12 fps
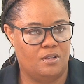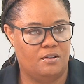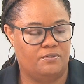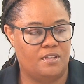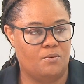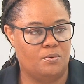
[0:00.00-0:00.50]

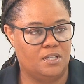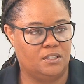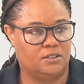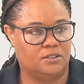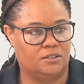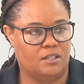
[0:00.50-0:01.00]
if they're
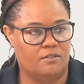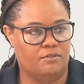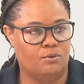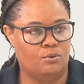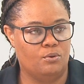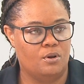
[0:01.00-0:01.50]
willing to serve,
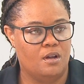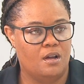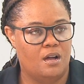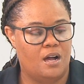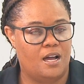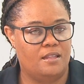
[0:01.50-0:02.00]
who
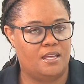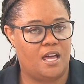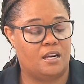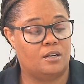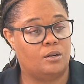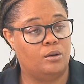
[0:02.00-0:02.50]
either
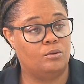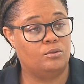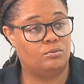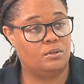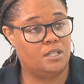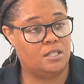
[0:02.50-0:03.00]
had a
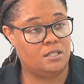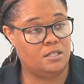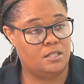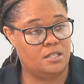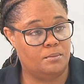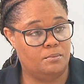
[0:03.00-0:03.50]
close
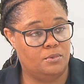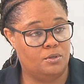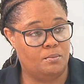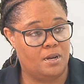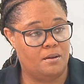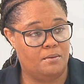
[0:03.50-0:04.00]
relationship
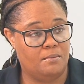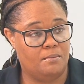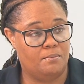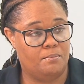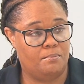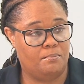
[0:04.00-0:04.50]
to my
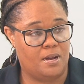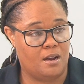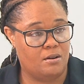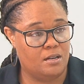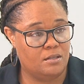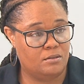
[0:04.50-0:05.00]

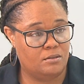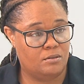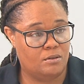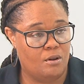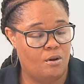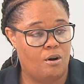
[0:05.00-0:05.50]
parents
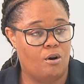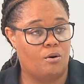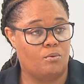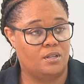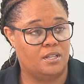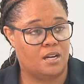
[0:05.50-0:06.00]

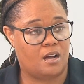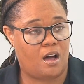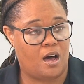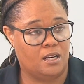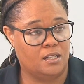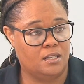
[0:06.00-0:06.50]
or were their
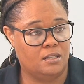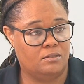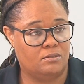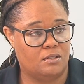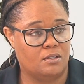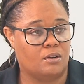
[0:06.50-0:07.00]

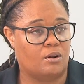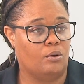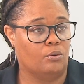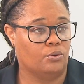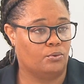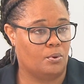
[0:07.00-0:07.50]
colleagues in a
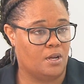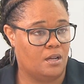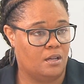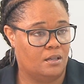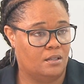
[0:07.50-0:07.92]
close way.